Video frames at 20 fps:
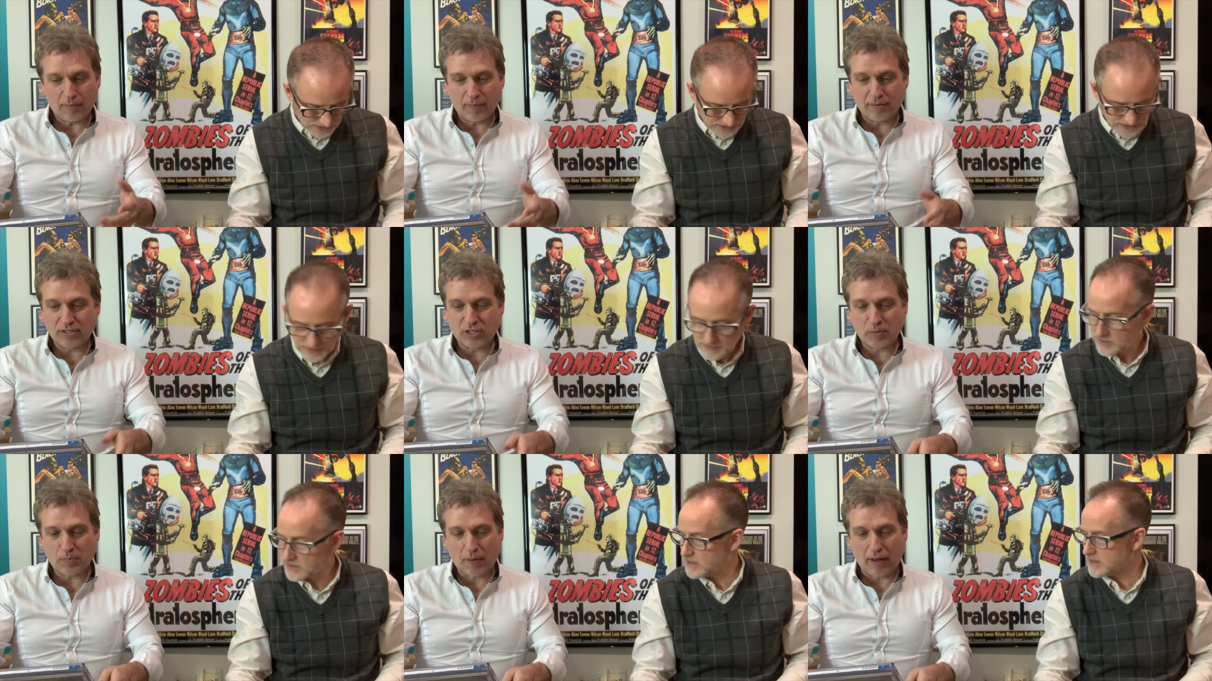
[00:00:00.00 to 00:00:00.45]
Speaker 1: that
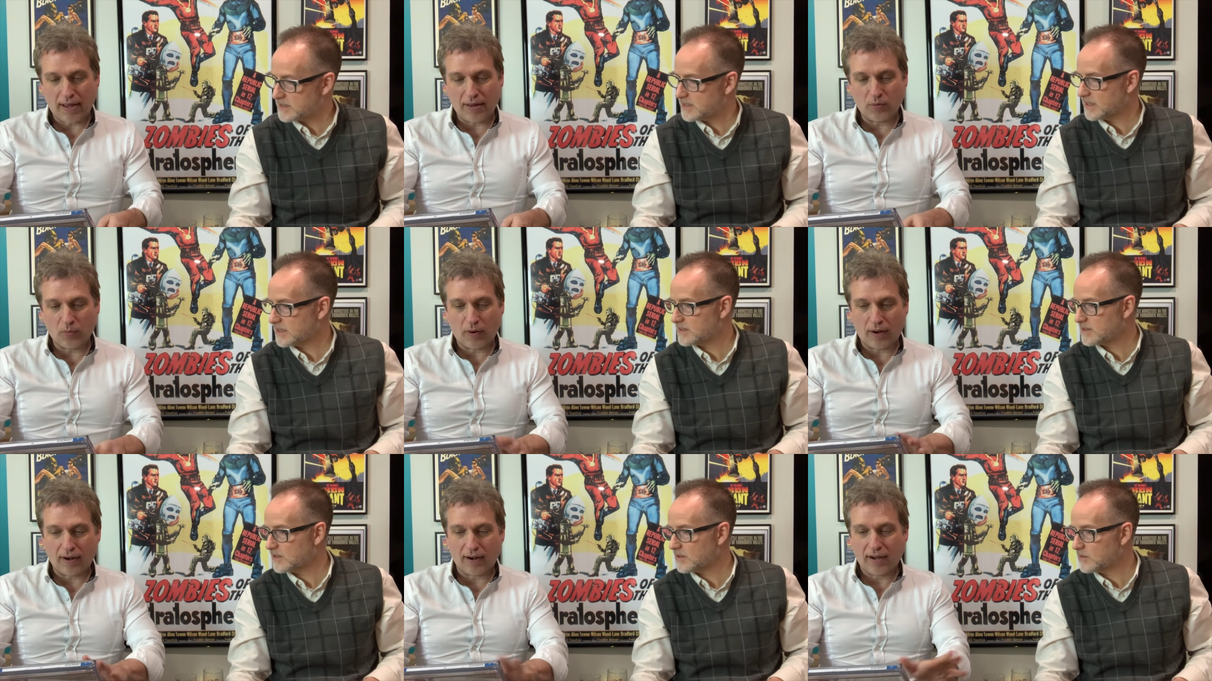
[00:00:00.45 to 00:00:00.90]
was
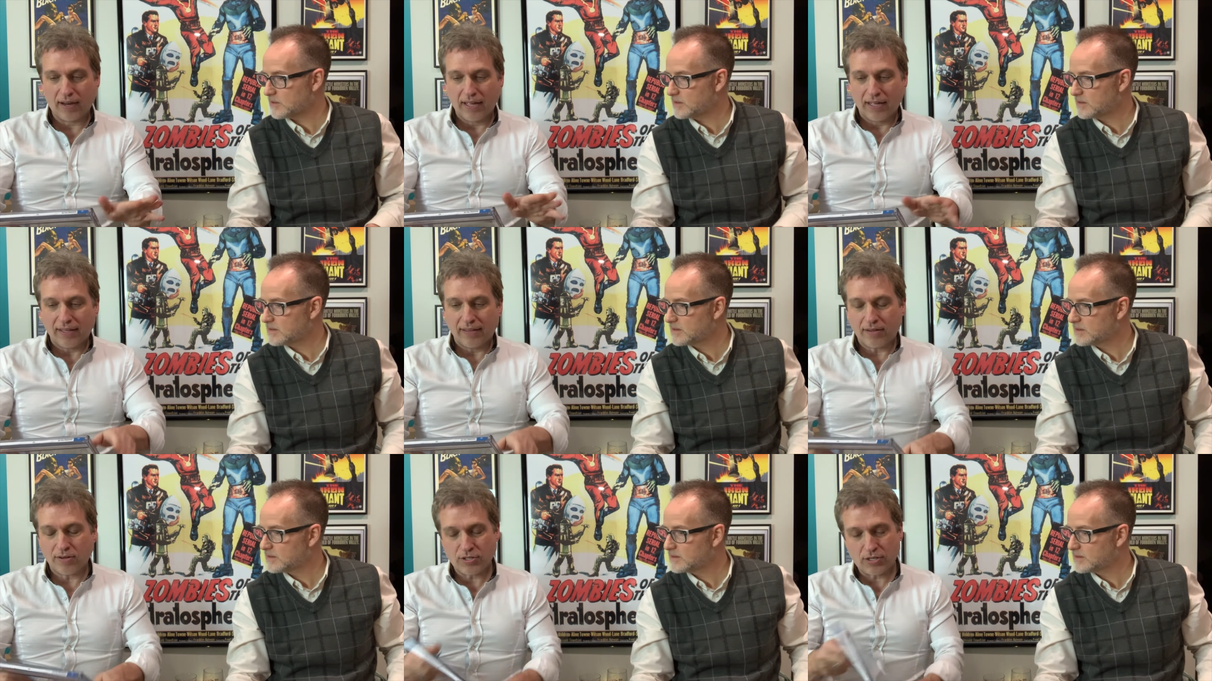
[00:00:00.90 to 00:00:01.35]
spine wear.
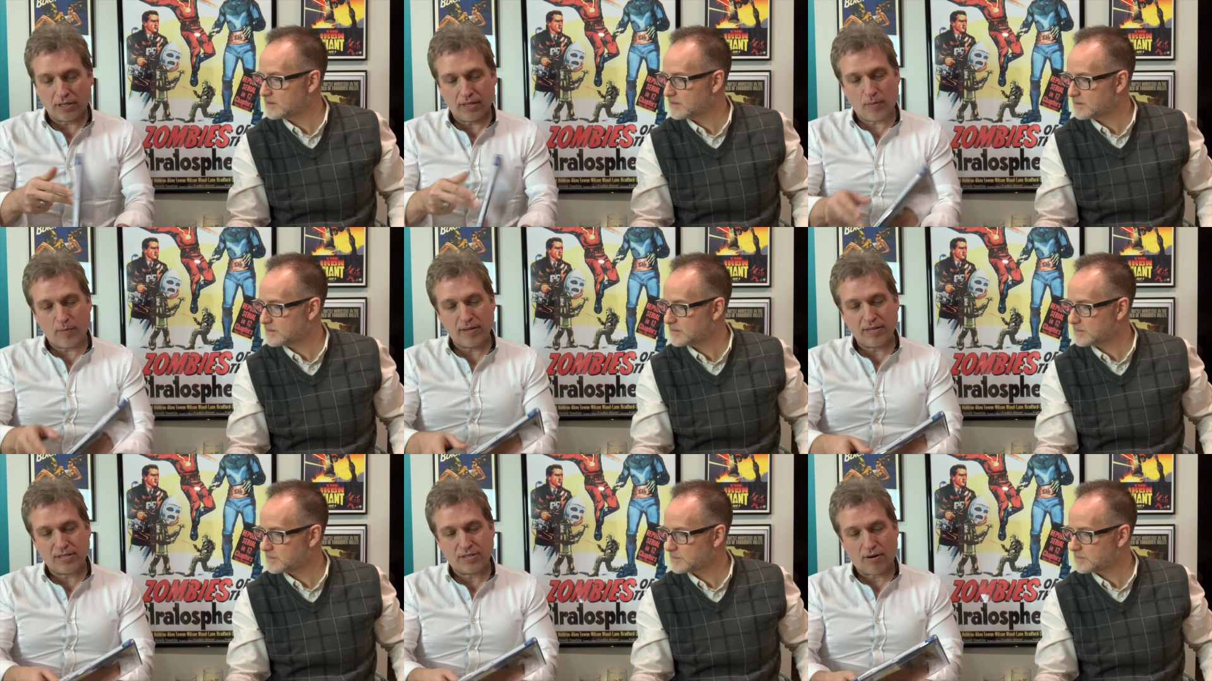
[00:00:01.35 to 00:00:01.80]
There's a
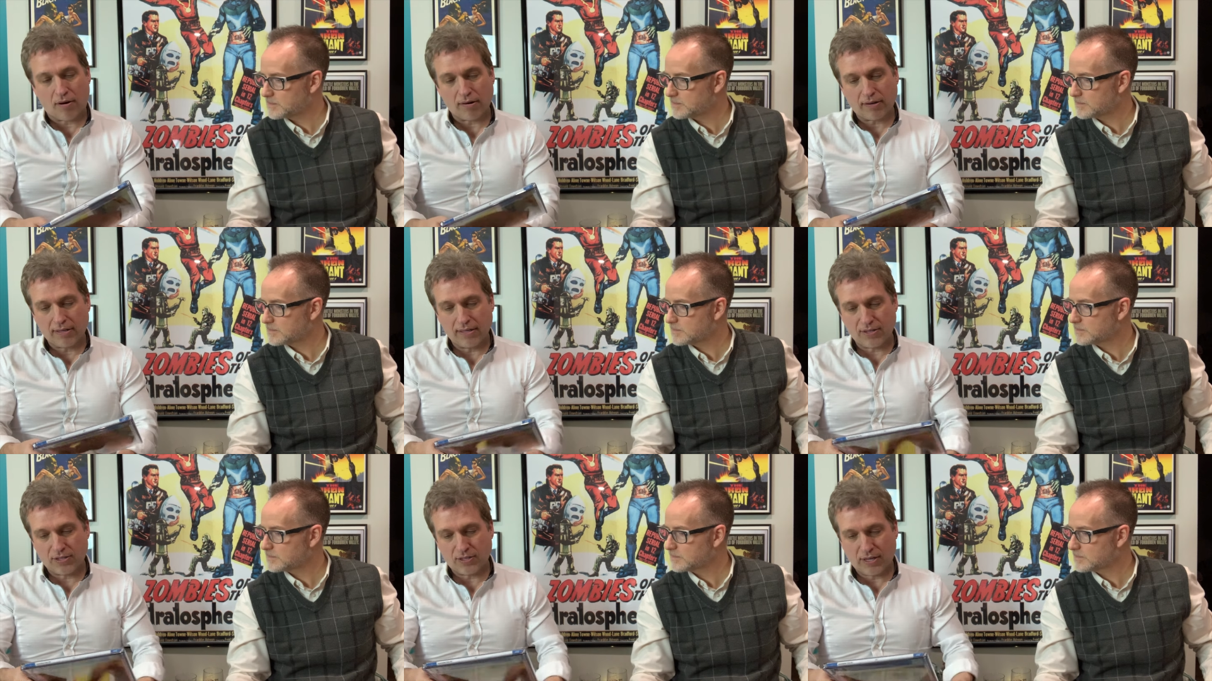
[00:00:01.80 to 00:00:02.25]
little bit of
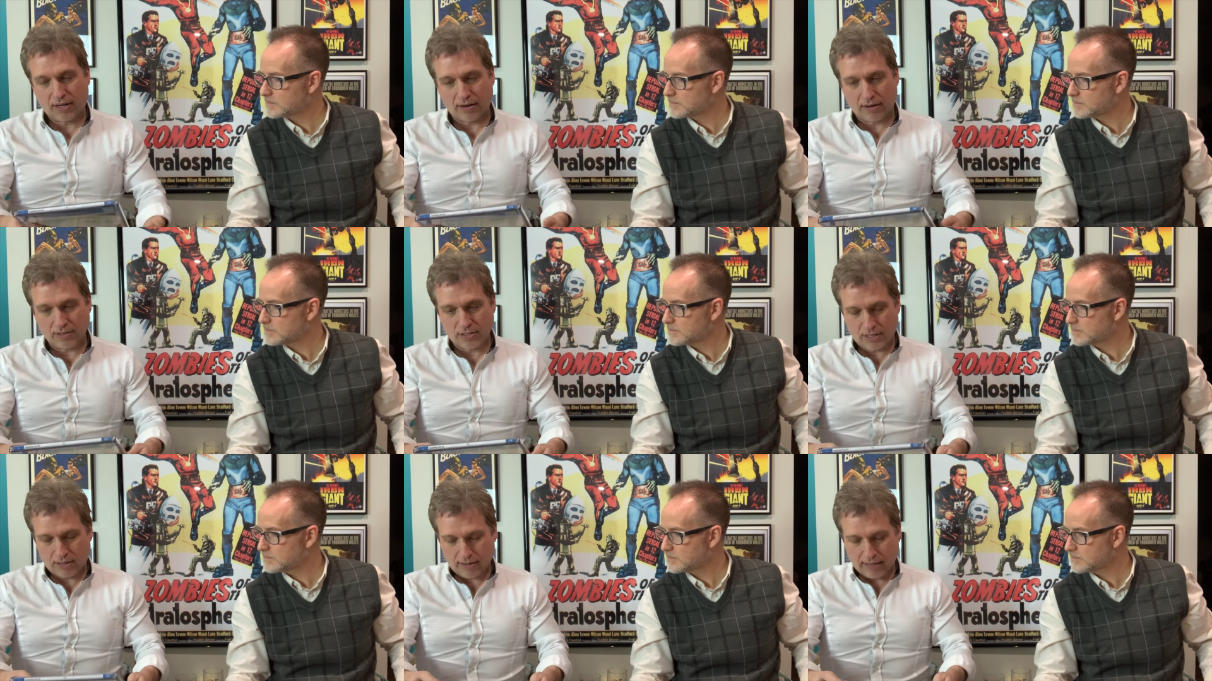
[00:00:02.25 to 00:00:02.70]
darkness here.
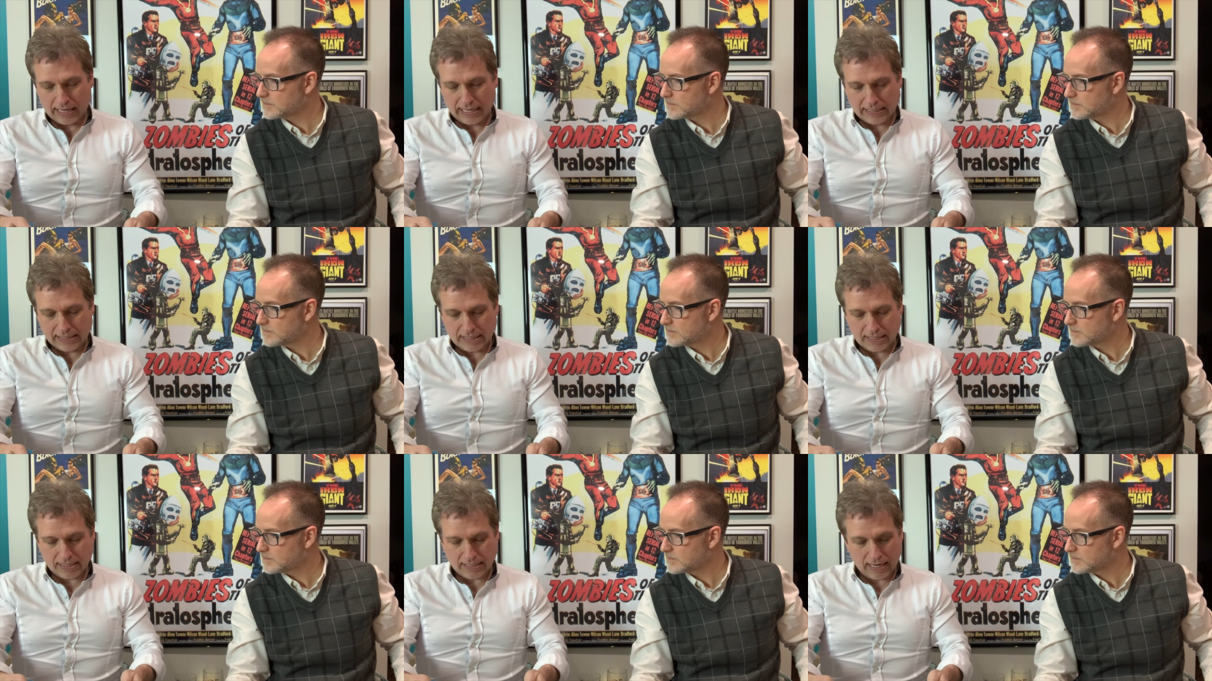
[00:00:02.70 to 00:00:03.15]
Is there
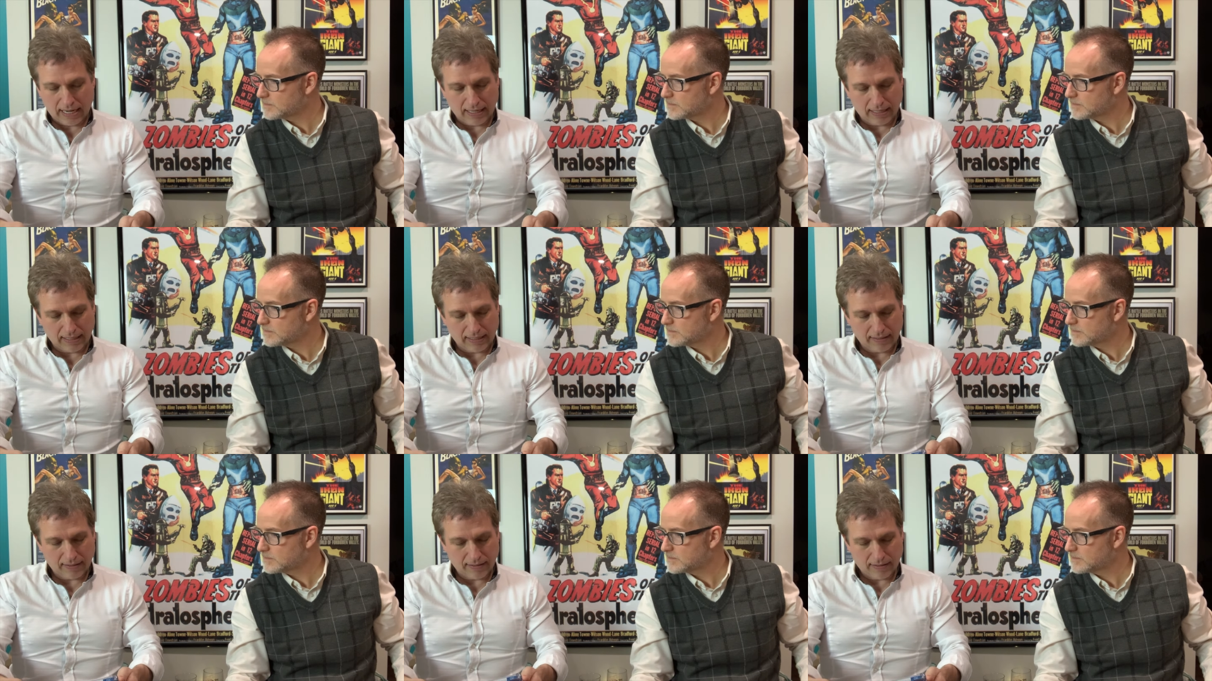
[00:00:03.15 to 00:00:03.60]
any
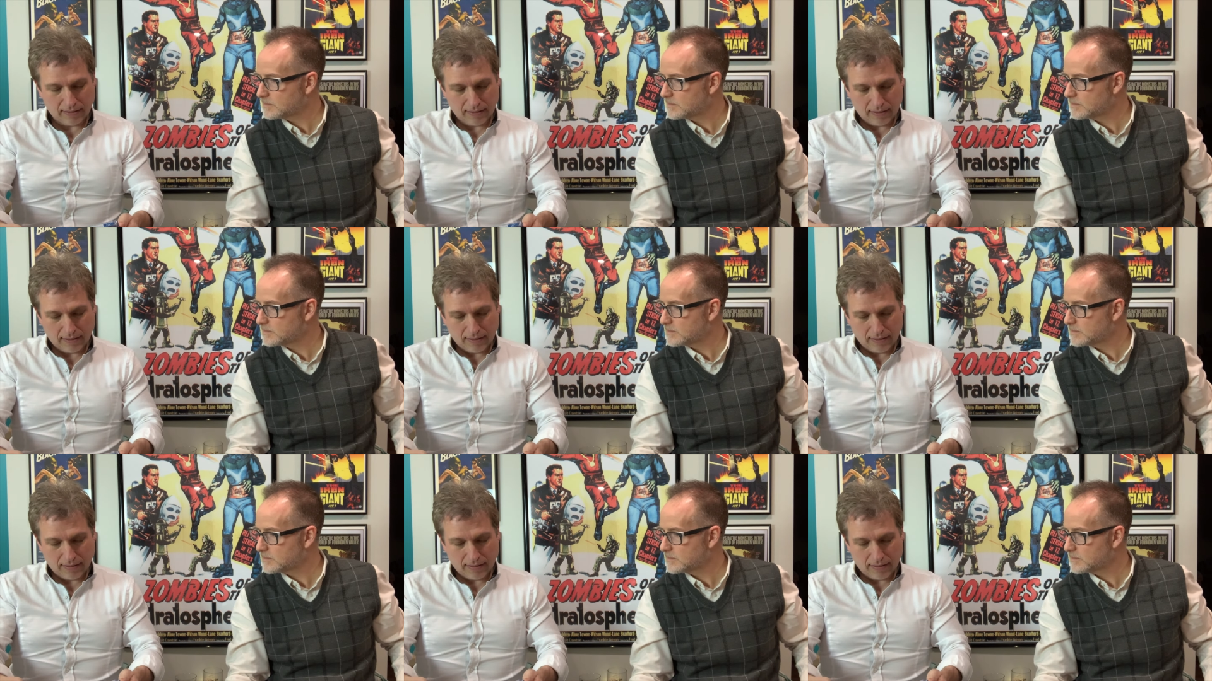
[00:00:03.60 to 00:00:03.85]
staining?